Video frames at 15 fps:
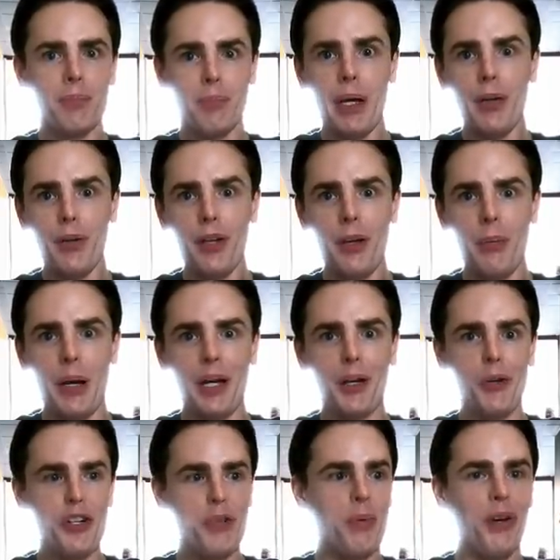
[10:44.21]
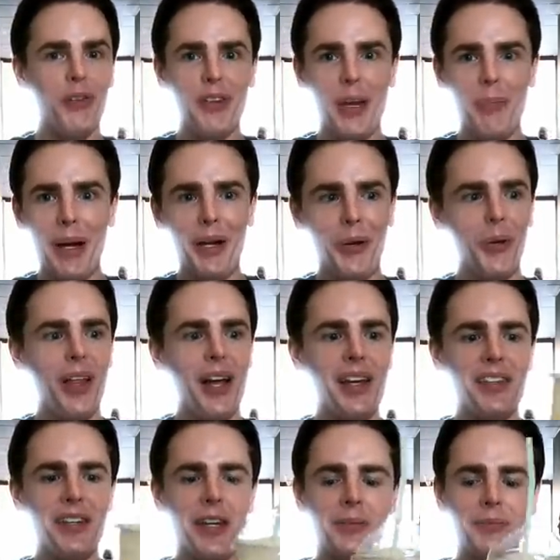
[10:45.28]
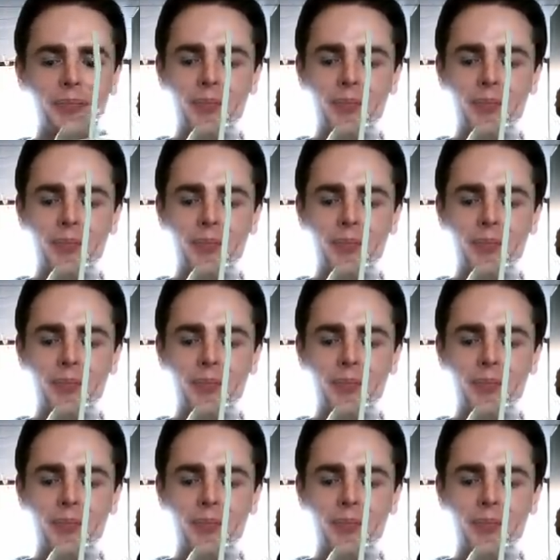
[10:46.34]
Better than a mango smoothie, a mango lassi.